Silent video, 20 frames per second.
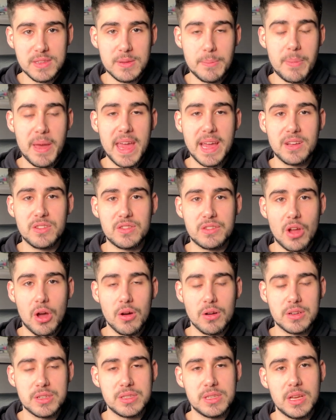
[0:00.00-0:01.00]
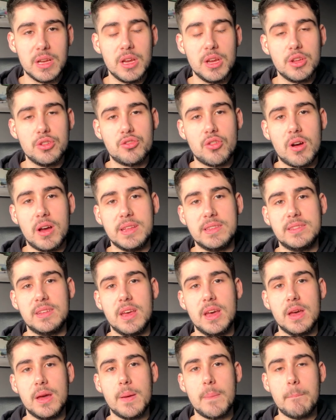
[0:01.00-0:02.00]
pick stocks, trying
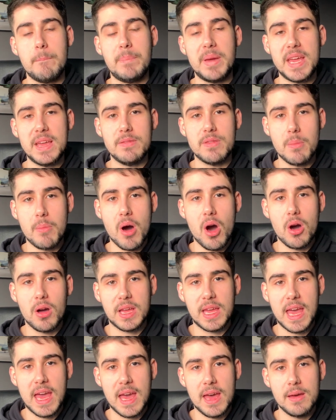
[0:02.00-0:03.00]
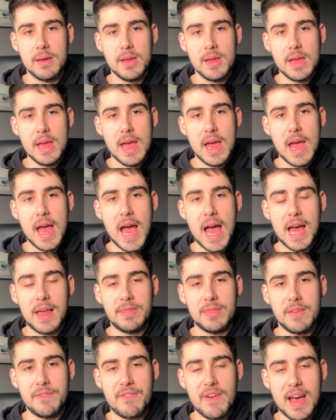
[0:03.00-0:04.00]
to beat the market,
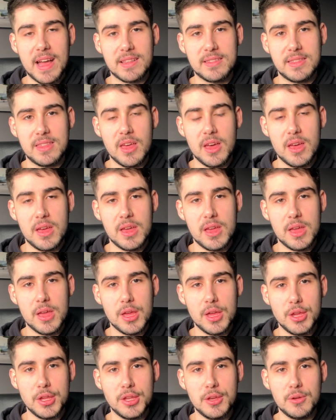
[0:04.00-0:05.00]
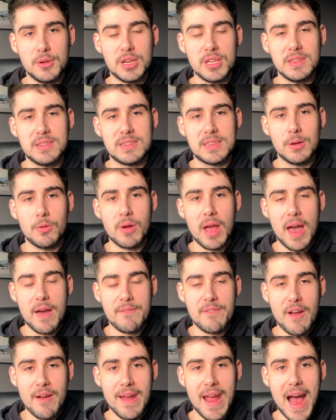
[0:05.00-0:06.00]
and the fact that you can still get a
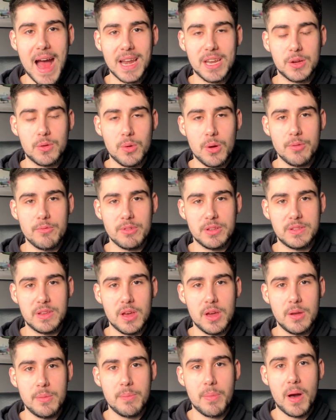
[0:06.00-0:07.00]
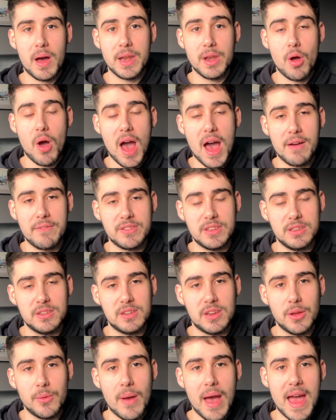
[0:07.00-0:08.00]
very adequate return by not having to
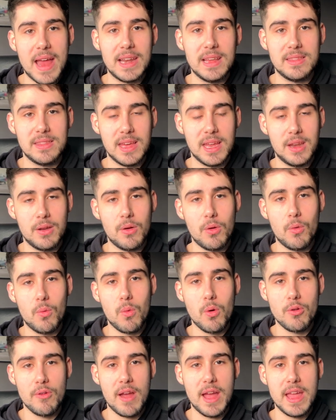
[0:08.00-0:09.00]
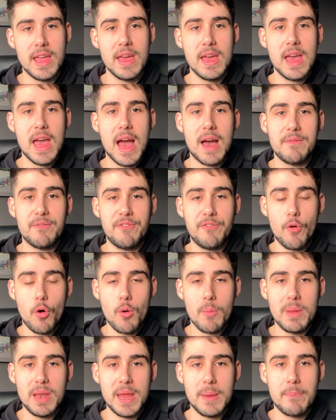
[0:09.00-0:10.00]
do anything or worry. And
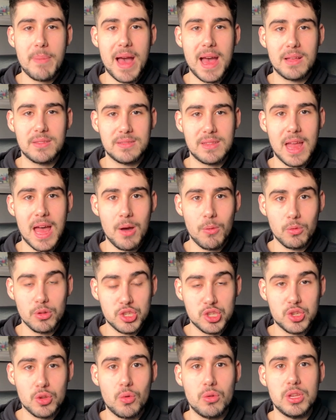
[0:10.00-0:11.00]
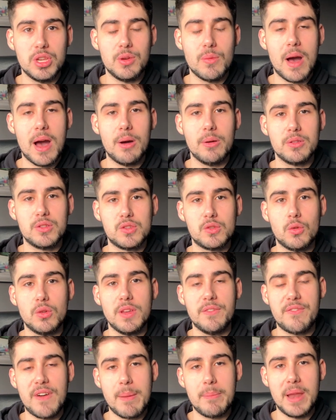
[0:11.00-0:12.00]
£4 million now would sort you out, it'd sort
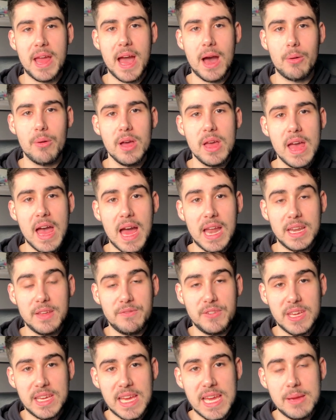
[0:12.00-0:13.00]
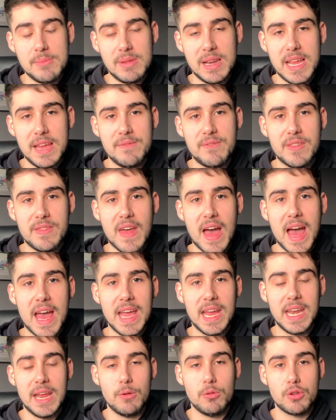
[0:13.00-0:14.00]
your family out. And if you keep leaving that
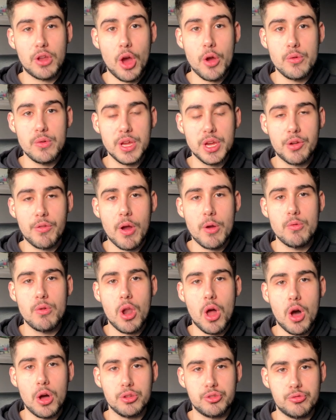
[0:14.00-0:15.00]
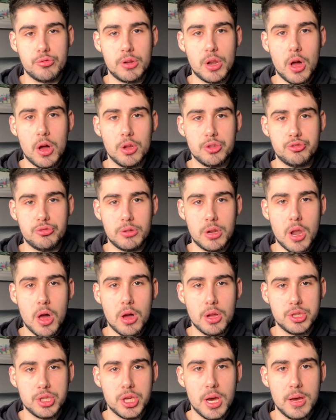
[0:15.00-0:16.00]
in, it would only grow larger and larger and
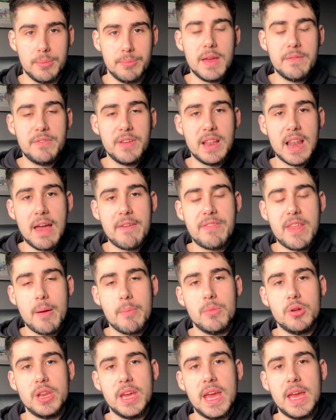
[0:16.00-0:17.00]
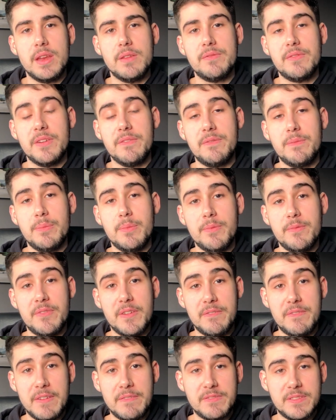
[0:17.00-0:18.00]
larger. If you left that money in for
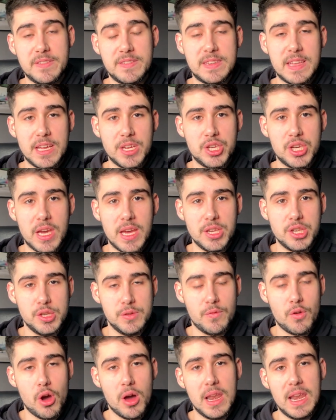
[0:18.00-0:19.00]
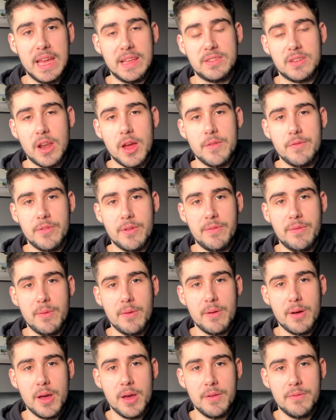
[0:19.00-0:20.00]
56 years, you've got a little over
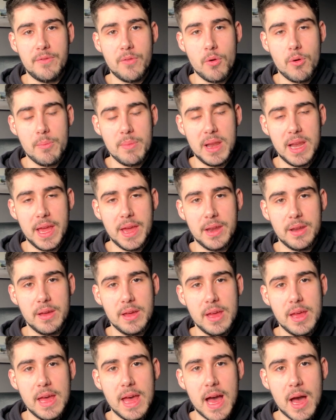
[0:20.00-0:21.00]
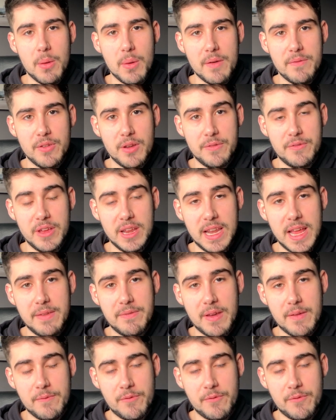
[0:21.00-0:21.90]
4 million. However, if you leave it in